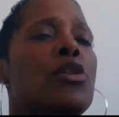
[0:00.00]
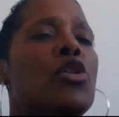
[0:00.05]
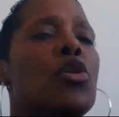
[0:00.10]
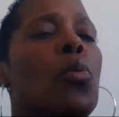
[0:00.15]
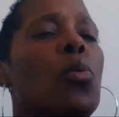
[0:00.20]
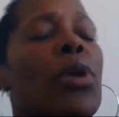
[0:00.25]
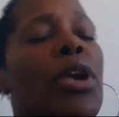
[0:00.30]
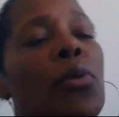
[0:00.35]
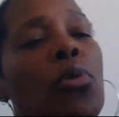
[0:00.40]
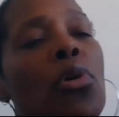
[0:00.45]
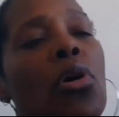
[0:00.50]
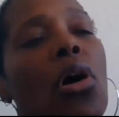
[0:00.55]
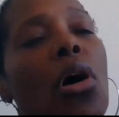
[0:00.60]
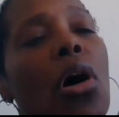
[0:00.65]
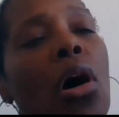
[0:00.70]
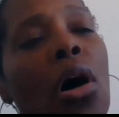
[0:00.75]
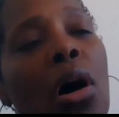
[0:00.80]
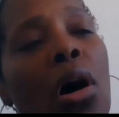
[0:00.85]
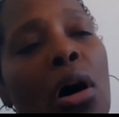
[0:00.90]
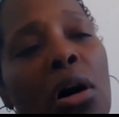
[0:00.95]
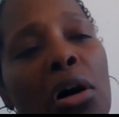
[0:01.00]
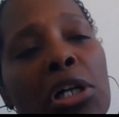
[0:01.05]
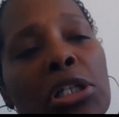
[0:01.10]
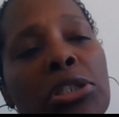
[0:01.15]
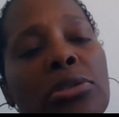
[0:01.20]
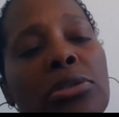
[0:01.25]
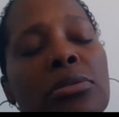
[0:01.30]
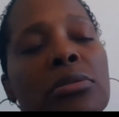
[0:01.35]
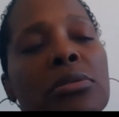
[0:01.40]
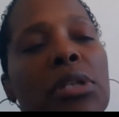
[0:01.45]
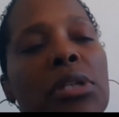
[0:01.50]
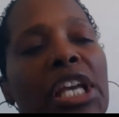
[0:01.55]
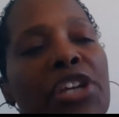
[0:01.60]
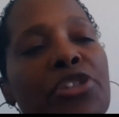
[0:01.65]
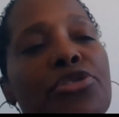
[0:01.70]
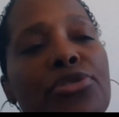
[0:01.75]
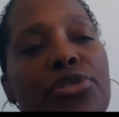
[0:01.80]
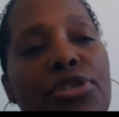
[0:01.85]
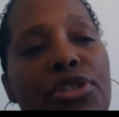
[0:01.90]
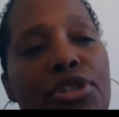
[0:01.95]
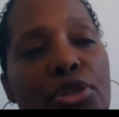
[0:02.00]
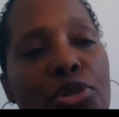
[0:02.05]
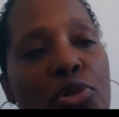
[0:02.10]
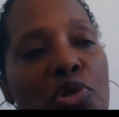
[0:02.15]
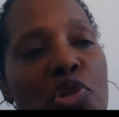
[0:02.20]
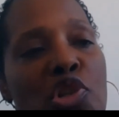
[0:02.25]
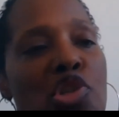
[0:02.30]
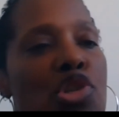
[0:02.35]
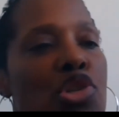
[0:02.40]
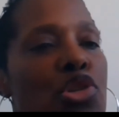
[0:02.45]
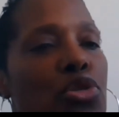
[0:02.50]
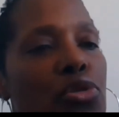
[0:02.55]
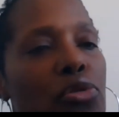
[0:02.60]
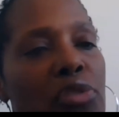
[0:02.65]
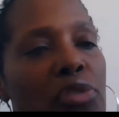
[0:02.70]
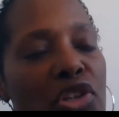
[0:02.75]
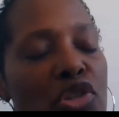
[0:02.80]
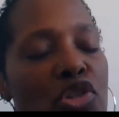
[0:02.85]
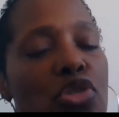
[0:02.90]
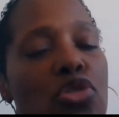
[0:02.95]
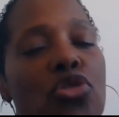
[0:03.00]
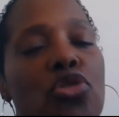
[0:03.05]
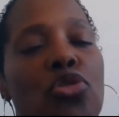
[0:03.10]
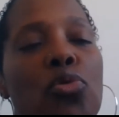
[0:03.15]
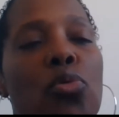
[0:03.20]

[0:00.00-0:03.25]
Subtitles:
We were all introduced to this new